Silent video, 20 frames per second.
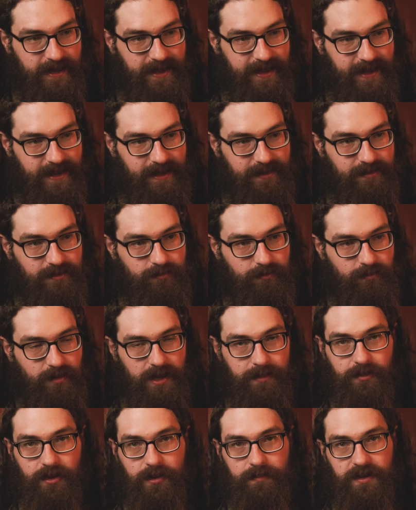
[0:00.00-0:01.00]
And
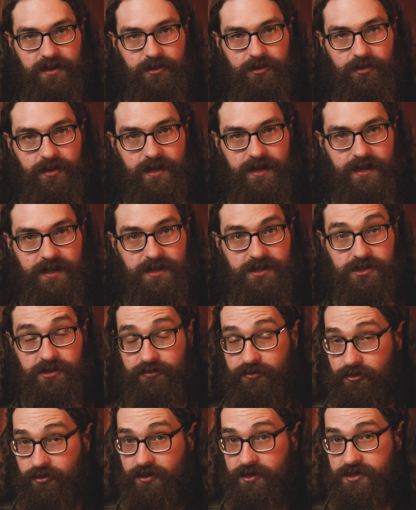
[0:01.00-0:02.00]
what I'm going to be doing is,
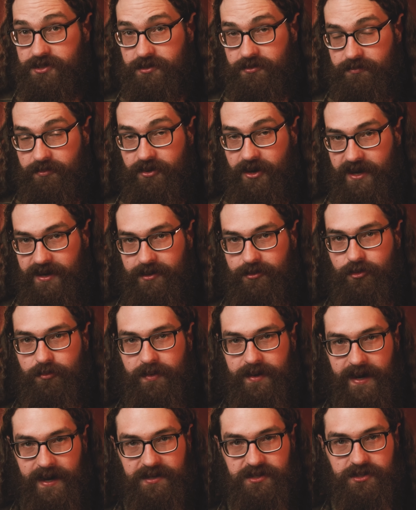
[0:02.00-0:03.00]
of course, create a
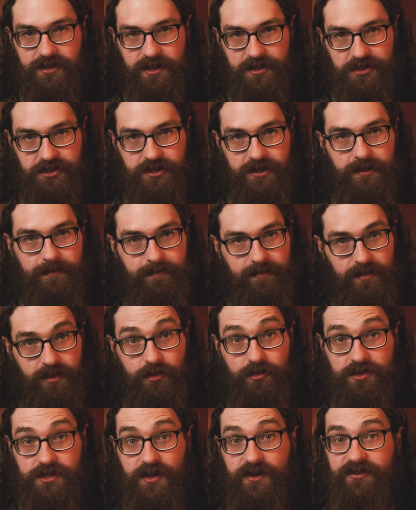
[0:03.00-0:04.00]
Kubernetes cluster
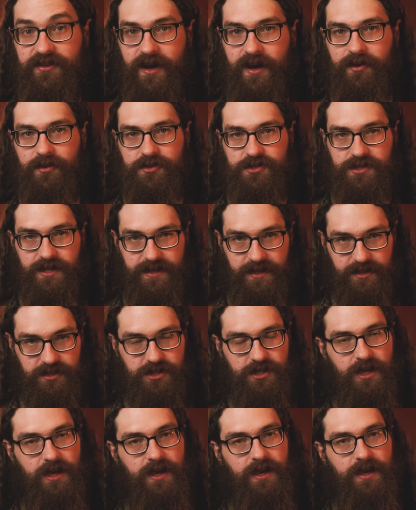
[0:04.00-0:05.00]
using Talos Linux.